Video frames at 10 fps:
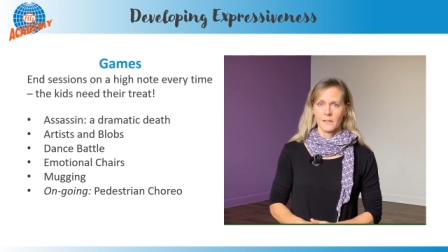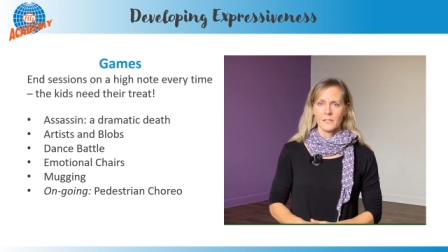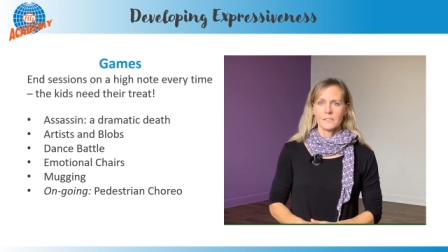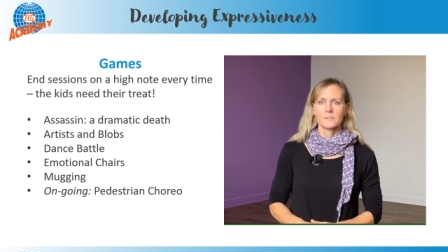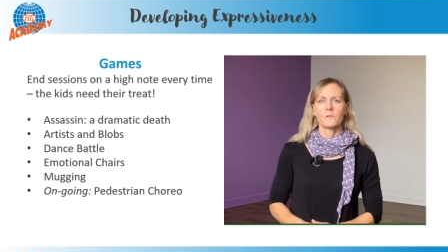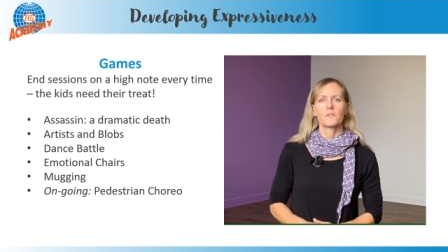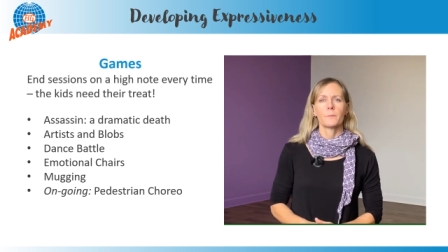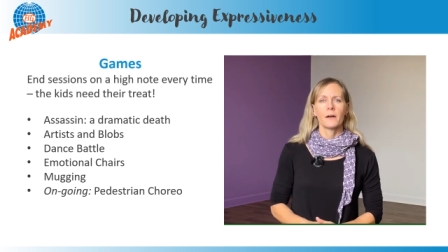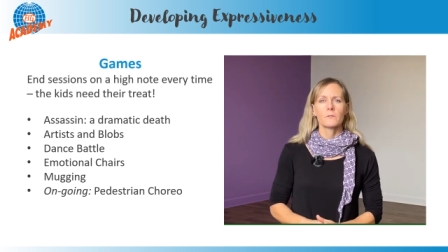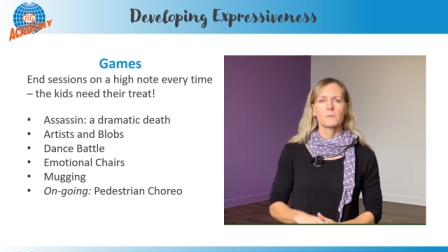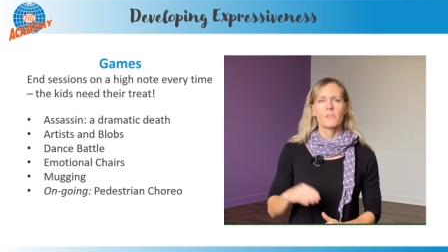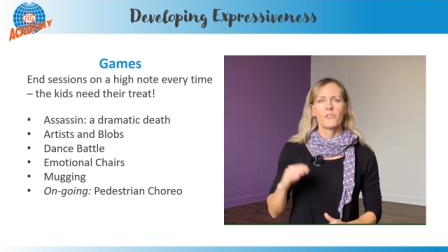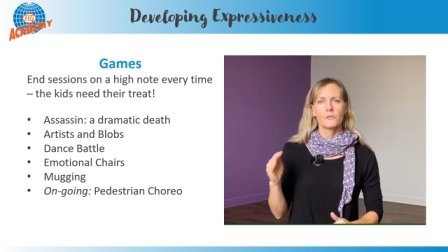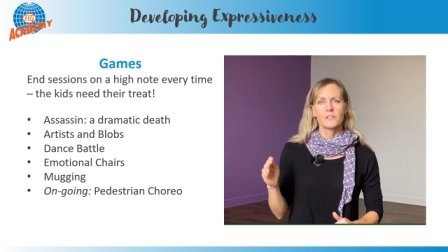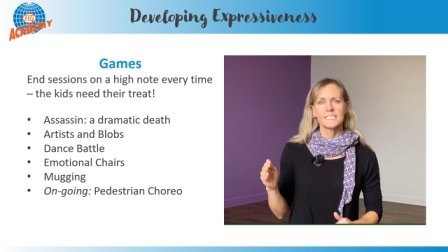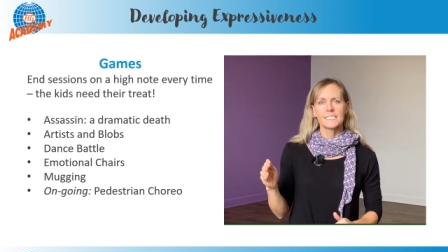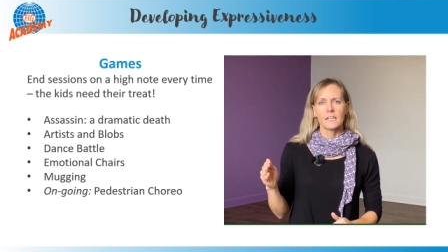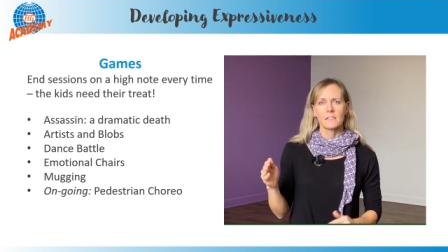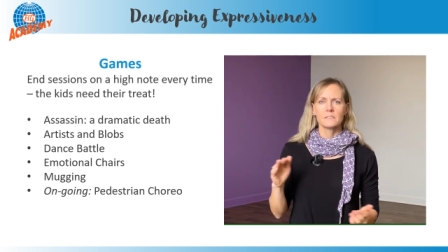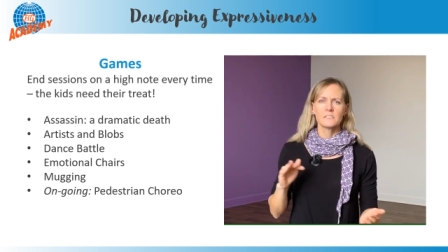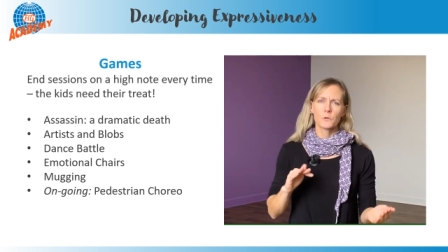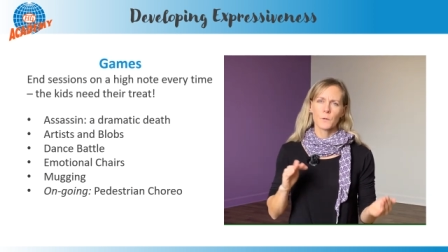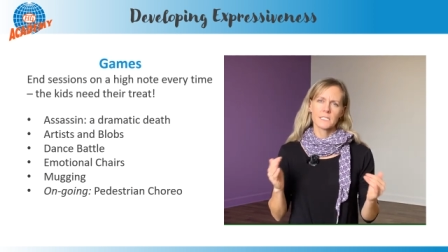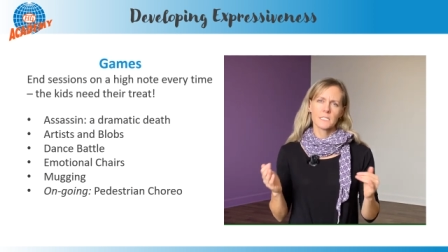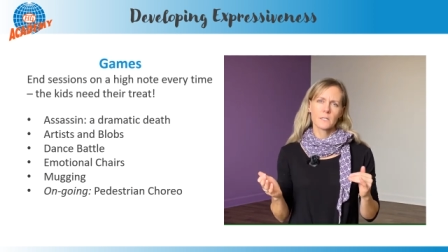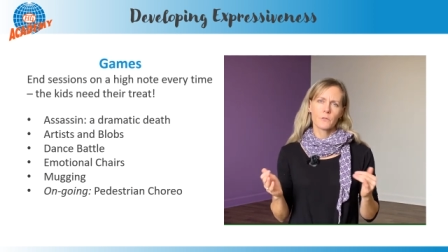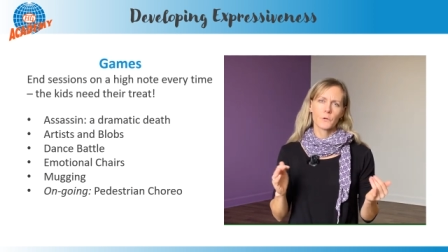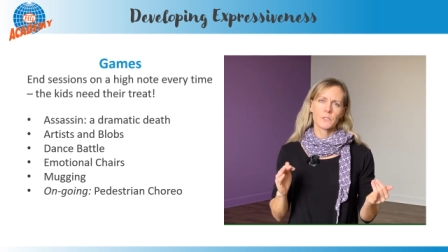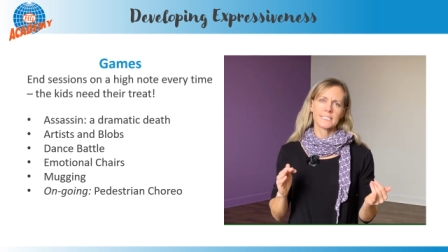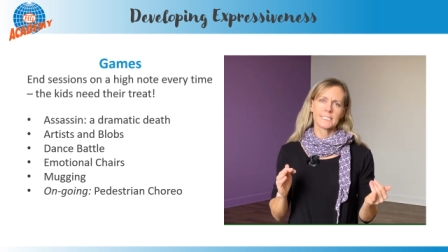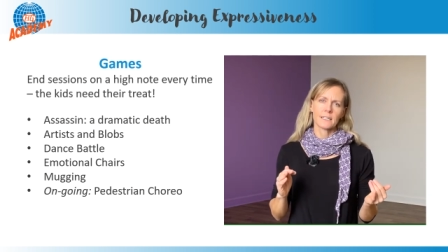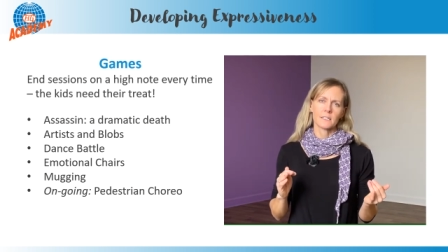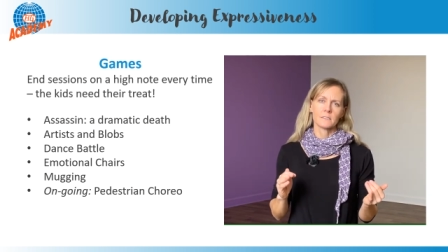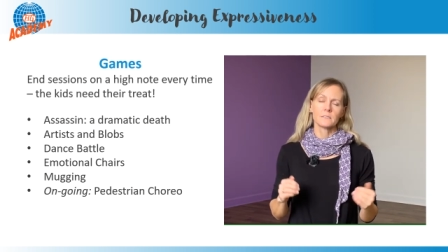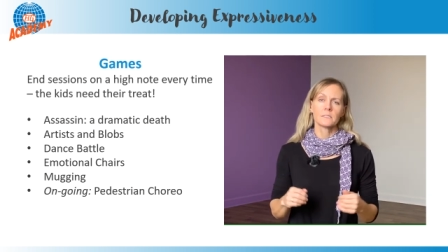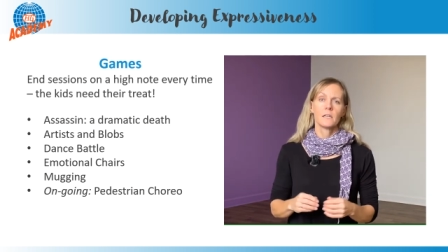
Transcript: So for about 30 seconds, 20 to 30 seconds,